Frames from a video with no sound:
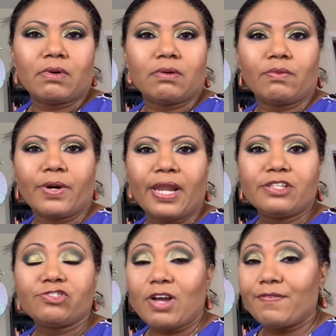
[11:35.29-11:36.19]
when I
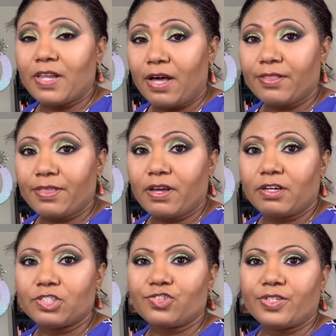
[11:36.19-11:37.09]
travel out of the
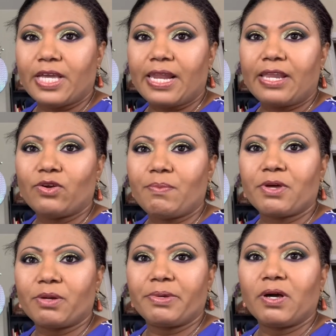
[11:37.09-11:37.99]
country and I know I'm
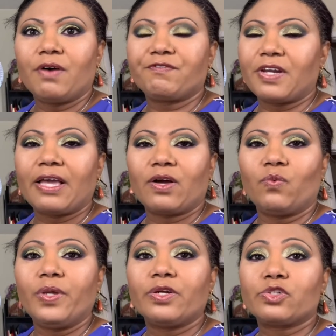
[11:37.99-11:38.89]
going to be gone for like a
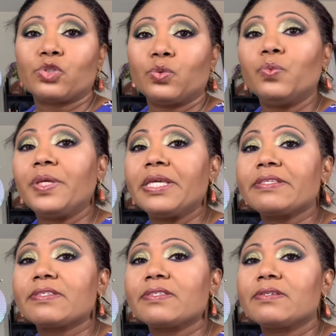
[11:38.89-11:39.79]
week or two
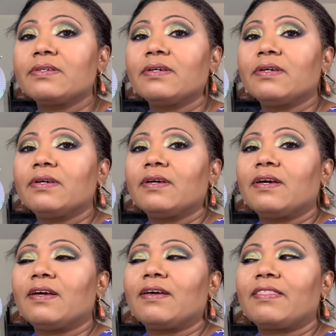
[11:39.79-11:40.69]
weeks,
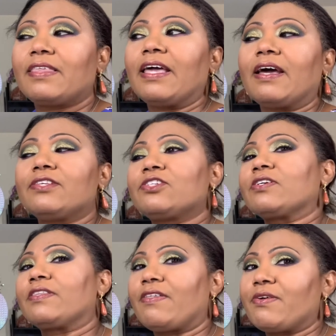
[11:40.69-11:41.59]
then I
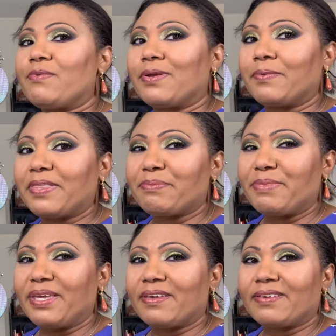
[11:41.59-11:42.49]
took the other one with
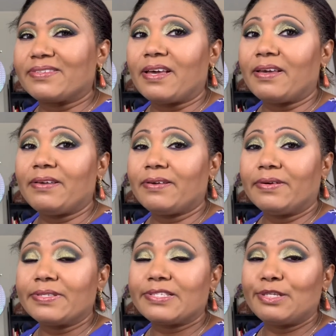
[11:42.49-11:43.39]
me because I ain't
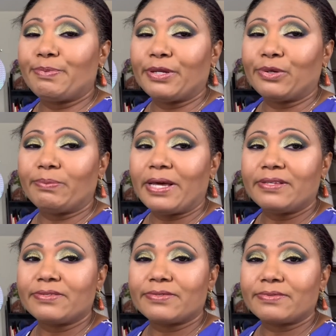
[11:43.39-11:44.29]
going to sleep on
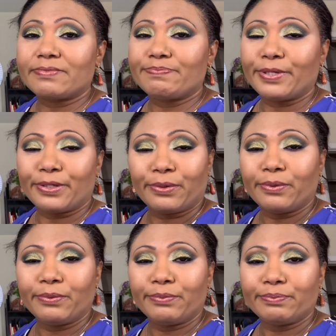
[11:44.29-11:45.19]
nobody's
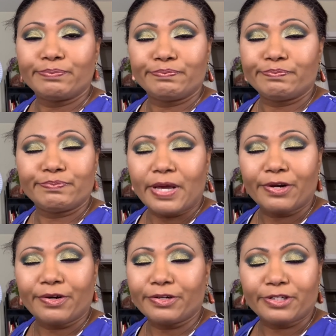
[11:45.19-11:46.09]
pillow
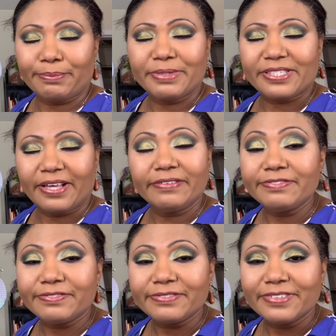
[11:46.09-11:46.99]
and hurt up
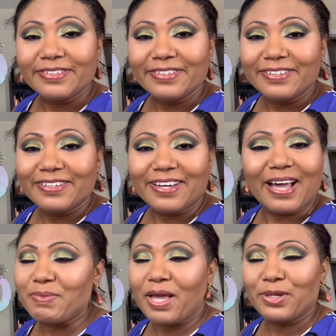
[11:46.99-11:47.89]
myself.
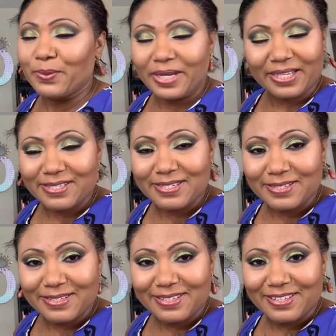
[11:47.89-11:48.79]
I'm not doing it.
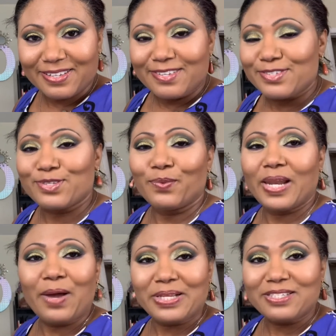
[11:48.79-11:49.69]
So
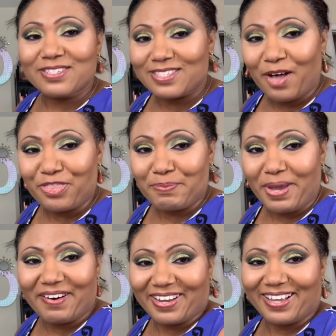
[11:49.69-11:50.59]
when I went to South
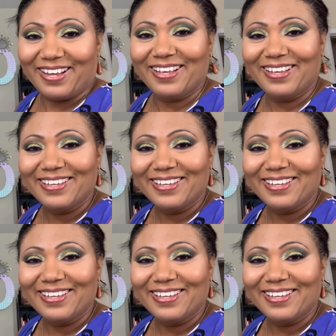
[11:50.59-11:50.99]
America